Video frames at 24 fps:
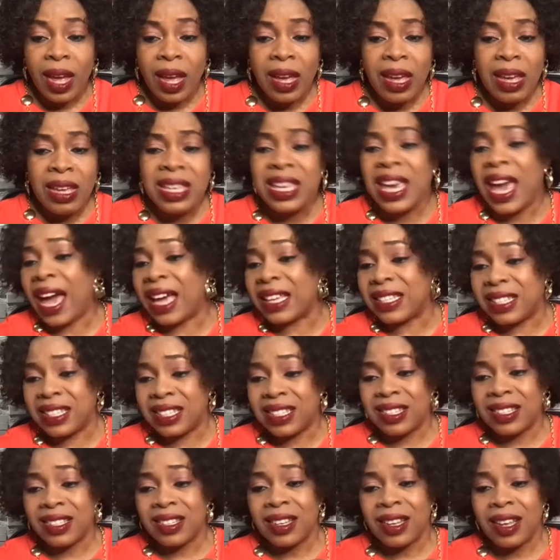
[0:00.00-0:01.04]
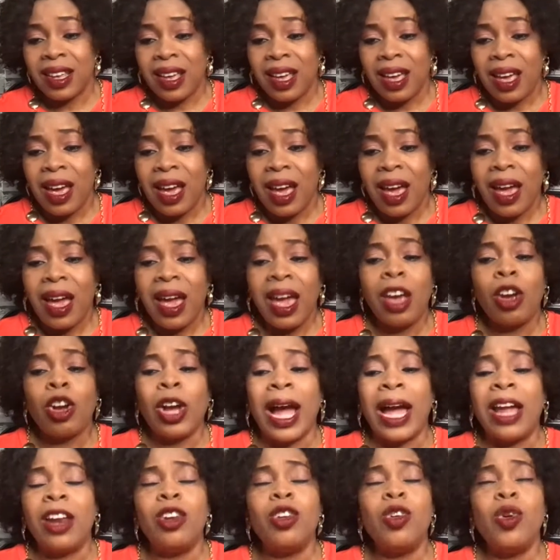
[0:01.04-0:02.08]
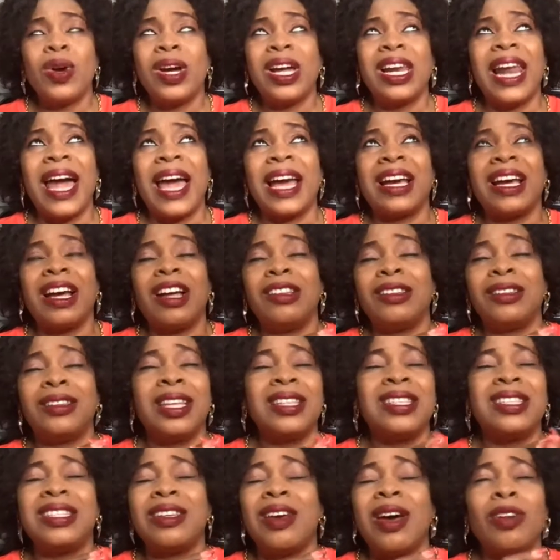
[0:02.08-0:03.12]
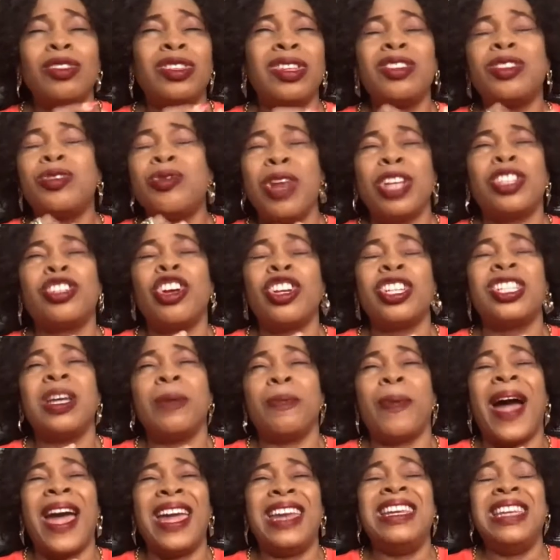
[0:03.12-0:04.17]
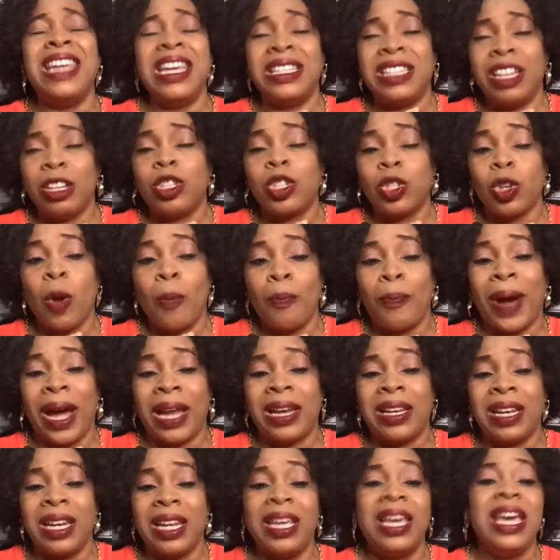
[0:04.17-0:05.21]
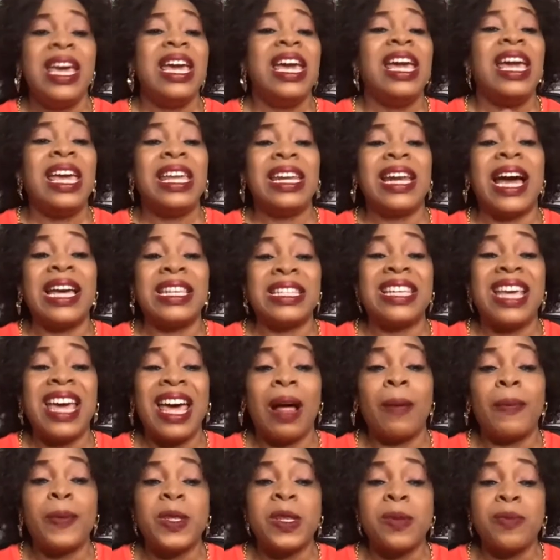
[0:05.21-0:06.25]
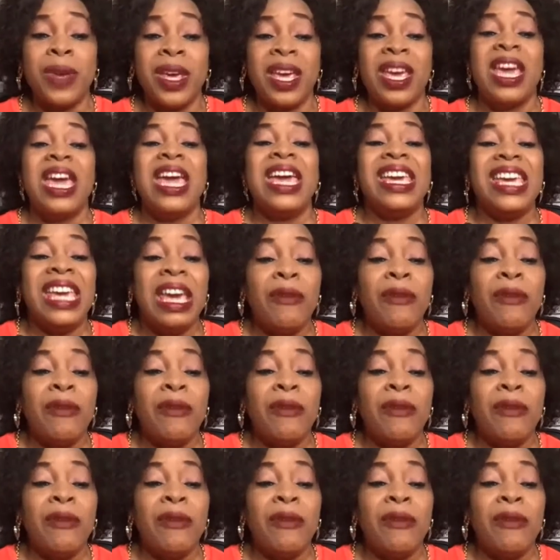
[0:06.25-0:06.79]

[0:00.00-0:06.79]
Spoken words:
Yes, it can look like this relationship, I need it so badly, it has helped me.